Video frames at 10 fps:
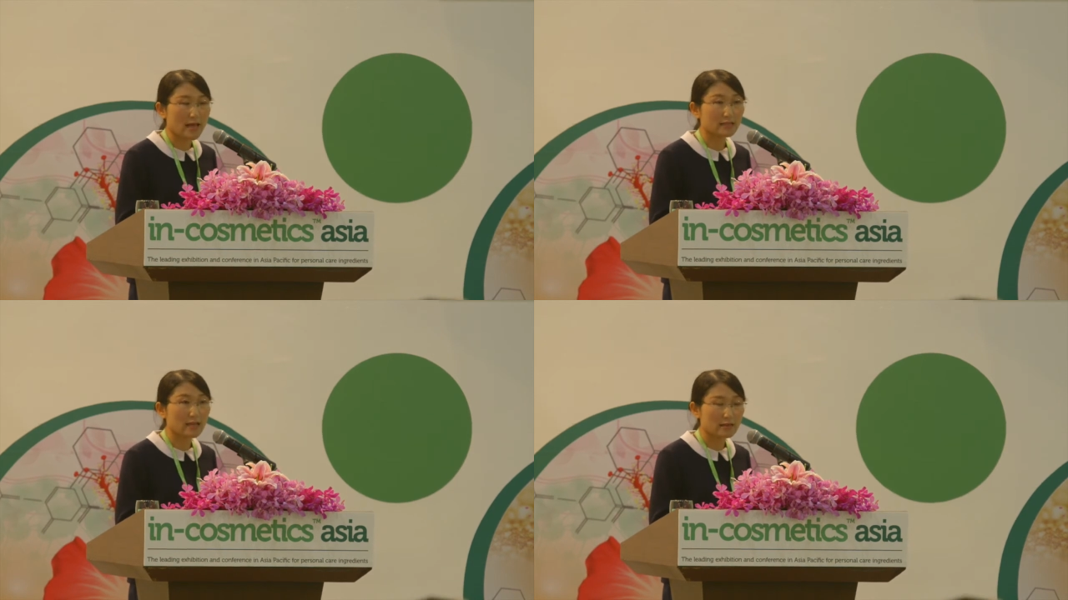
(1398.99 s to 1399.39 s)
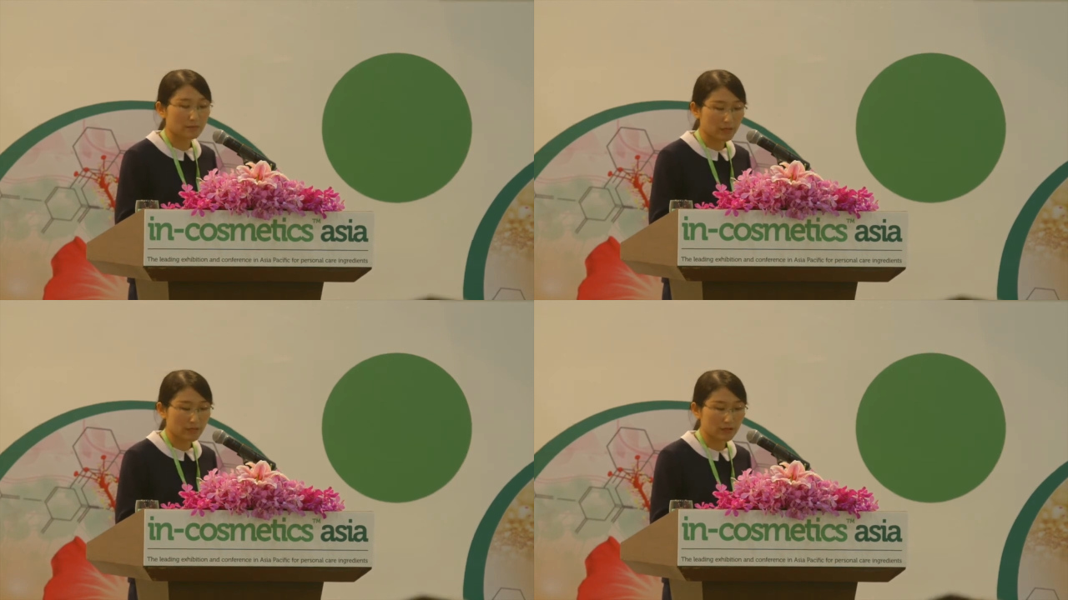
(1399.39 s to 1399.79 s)
and
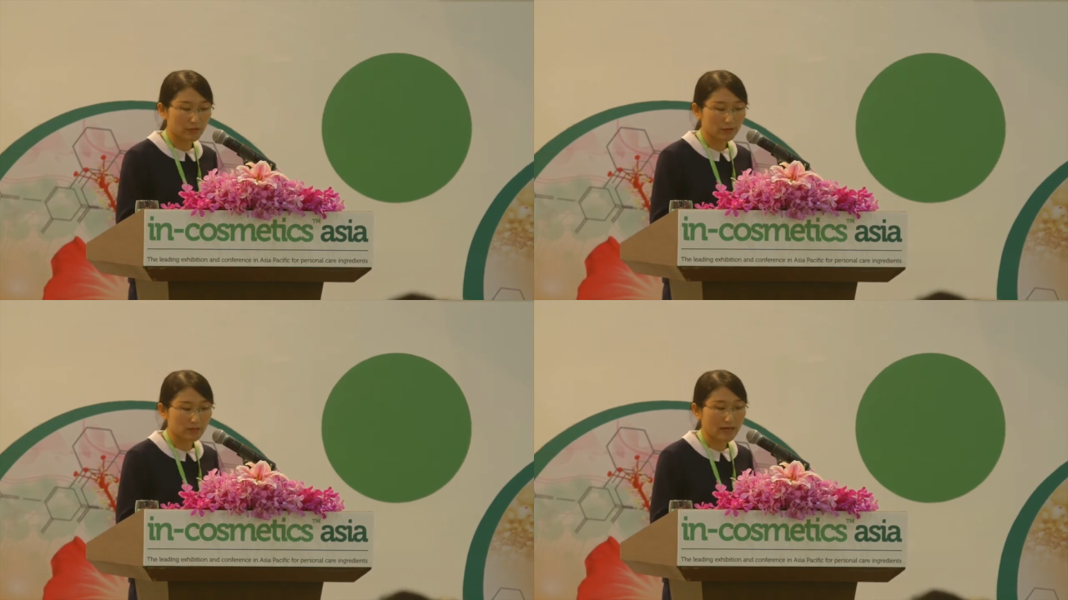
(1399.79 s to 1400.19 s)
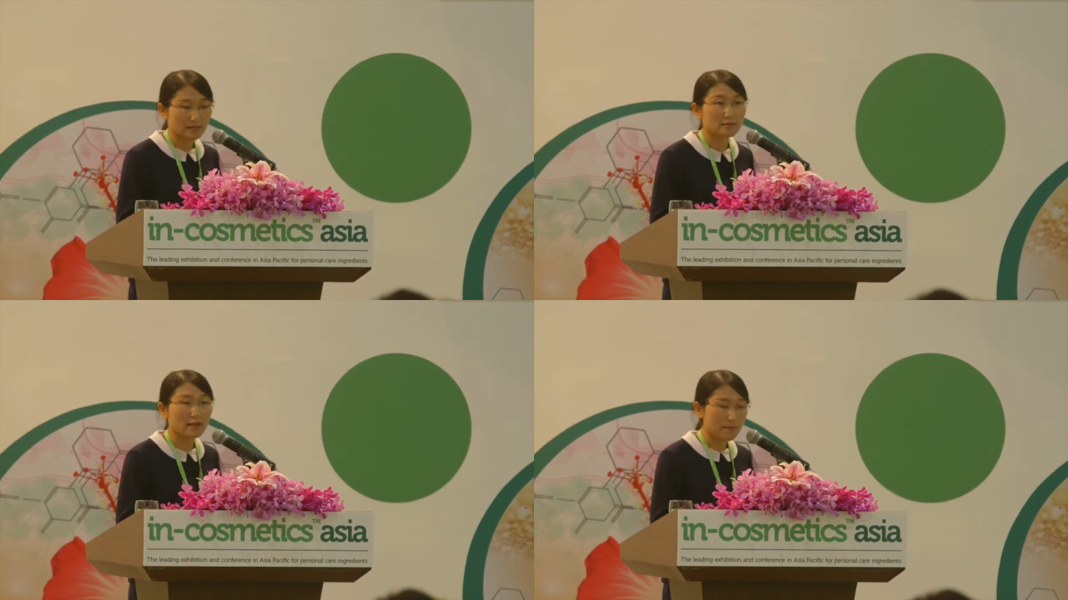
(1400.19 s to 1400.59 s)
can be used
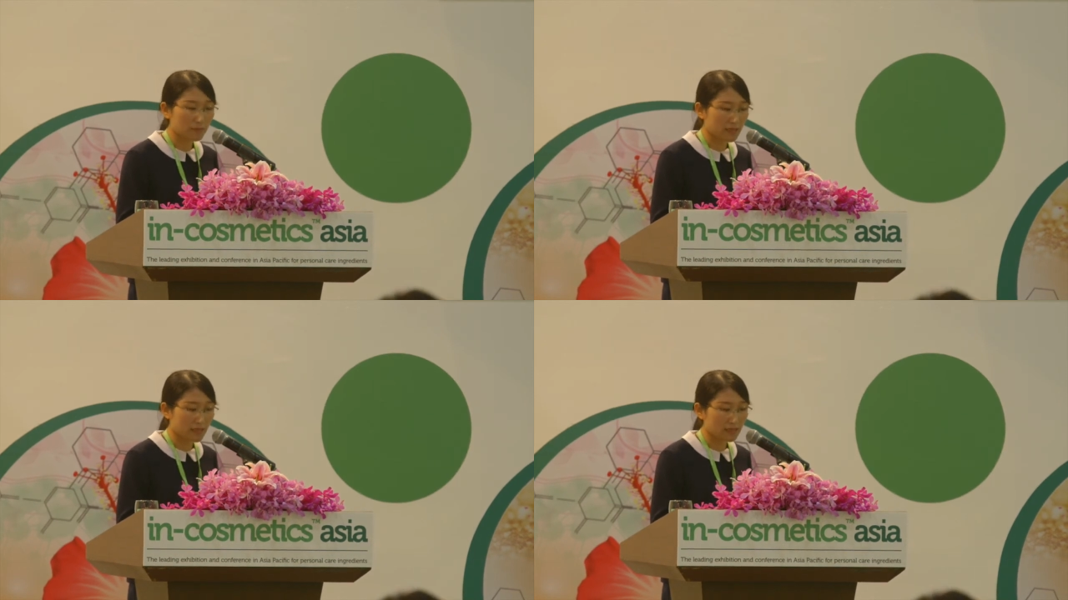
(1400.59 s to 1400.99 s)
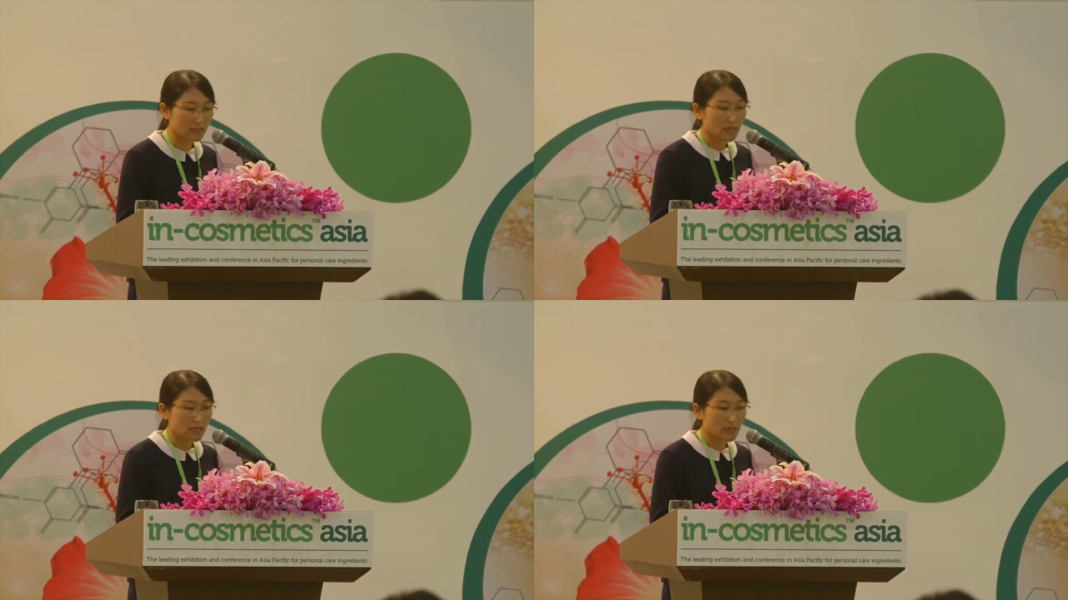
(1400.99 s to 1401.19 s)
as a template